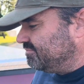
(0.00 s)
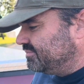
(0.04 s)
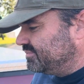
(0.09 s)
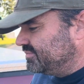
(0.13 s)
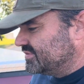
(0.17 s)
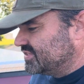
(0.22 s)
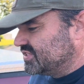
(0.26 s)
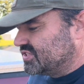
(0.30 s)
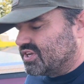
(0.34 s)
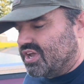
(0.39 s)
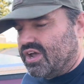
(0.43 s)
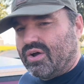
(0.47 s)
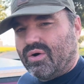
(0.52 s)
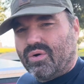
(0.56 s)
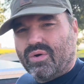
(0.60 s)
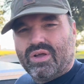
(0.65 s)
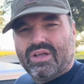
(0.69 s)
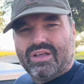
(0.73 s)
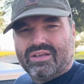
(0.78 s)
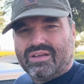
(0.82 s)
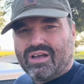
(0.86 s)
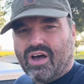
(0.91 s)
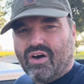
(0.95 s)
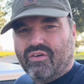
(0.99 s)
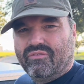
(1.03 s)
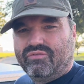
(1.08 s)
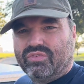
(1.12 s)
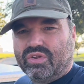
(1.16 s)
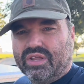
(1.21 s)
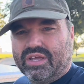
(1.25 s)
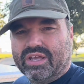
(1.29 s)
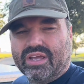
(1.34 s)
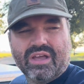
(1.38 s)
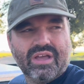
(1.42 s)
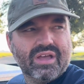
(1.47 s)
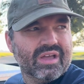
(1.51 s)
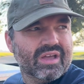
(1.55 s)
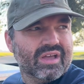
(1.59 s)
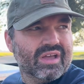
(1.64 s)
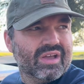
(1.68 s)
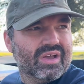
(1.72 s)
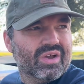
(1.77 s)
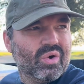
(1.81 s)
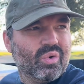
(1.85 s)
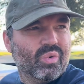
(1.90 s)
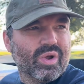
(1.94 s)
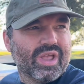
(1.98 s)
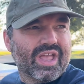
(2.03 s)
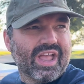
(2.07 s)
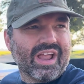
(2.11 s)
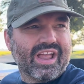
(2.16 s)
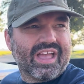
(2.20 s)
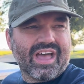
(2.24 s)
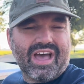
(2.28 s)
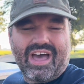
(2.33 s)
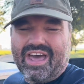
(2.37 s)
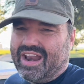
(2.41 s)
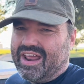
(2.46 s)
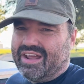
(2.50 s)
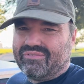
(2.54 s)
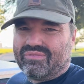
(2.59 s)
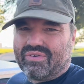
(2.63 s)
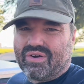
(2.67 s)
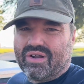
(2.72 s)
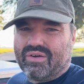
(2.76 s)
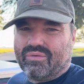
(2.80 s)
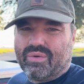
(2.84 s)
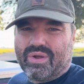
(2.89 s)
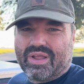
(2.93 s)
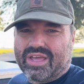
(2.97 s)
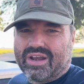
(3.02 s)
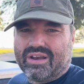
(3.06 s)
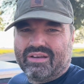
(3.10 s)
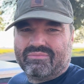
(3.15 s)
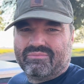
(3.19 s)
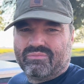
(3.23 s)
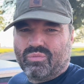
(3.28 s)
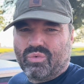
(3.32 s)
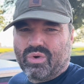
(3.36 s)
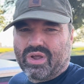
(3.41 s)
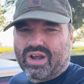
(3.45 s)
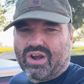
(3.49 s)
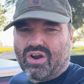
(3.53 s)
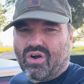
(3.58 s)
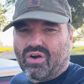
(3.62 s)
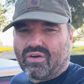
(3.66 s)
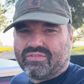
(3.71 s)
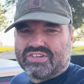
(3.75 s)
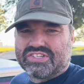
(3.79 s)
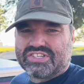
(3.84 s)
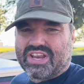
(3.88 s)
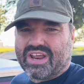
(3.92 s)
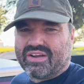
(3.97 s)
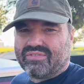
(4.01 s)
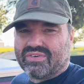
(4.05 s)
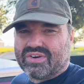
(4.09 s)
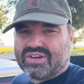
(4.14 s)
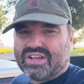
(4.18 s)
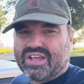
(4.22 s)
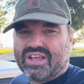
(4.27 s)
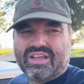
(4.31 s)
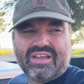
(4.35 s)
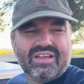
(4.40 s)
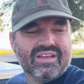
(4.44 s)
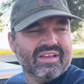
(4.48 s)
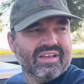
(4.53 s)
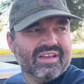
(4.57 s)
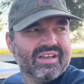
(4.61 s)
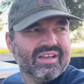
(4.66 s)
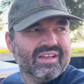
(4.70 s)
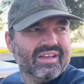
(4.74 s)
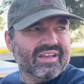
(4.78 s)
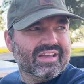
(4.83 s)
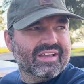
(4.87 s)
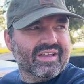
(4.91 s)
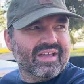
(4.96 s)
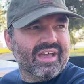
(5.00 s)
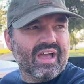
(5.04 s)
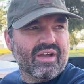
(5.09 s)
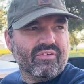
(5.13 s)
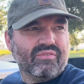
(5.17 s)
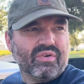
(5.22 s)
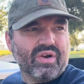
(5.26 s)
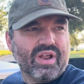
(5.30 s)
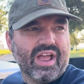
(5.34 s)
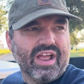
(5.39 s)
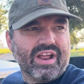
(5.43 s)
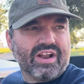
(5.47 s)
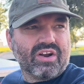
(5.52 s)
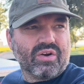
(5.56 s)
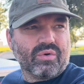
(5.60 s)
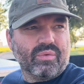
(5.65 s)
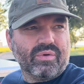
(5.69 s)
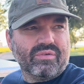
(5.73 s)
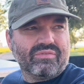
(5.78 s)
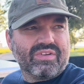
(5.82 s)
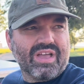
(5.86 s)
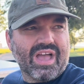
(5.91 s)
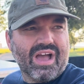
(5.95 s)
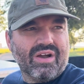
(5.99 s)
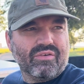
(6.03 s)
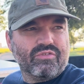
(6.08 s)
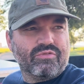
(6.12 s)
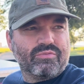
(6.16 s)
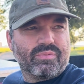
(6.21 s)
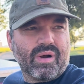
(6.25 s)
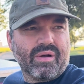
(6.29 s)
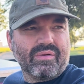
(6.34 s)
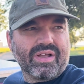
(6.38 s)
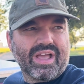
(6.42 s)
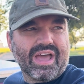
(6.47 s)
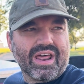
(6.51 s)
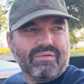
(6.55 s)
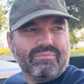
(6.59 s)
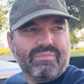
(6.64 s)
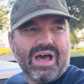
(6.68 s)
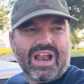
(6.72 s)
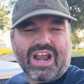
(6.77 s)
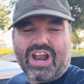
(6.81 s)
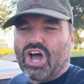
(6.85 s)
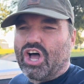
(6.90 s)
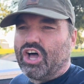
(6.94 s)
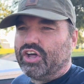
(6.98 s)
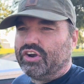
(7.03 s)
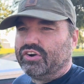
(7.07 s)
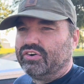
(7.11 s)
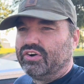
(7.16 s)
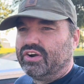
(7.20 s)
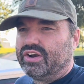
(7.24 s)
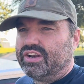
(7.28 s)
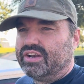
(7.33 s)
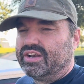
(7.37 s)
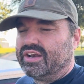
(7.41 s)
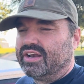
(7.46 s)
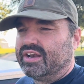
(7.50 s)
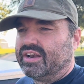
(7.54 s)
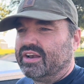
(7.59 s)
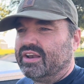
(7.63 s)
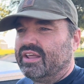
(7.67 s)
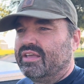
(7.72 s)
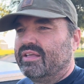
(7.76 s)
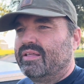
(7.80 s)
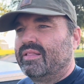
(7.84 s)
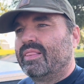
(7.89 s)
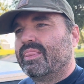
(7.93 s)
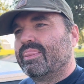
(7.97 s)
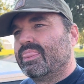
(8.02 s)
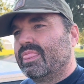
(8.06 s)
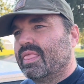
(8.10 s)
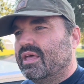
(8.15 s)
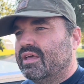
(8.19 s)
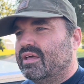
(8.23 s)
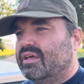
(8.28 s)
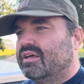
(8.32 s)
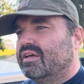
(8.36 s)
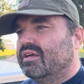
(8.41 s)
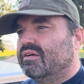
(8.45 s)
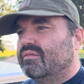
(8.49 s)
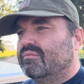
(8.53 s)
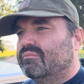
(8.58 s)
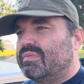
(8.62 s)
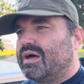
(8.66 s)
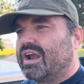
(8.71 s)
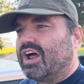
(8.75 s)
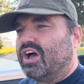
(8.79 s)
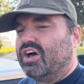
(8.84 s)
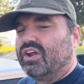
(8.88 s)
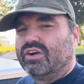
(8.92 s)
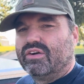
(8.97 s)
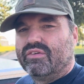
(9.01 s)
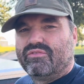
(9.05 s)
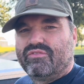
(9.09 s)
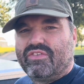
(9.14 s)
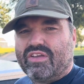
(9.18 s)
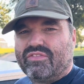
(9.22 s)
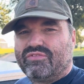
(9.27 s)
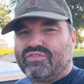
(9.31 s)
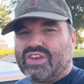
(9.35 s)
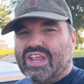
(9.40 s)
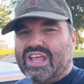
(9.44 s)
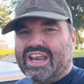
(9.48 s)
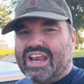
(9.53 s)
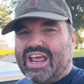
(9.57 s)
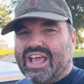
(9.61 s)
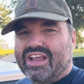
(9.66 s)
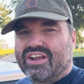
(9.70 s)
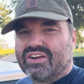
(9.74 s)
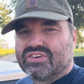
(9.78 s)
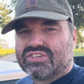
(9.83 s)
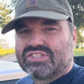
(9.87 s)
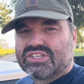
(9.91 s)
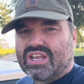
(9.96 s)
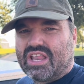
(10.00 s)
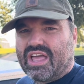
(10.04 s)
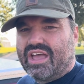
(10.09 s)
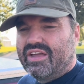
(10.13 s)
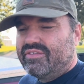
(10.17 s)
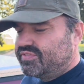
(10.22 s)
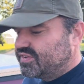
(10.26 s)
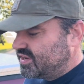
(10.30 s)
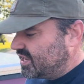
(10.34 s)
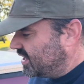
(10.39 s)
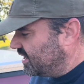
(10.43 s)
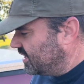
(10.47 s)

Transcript: So hopefully we can cut we can harvest every acre we've got. We've probably got about 115 acres left.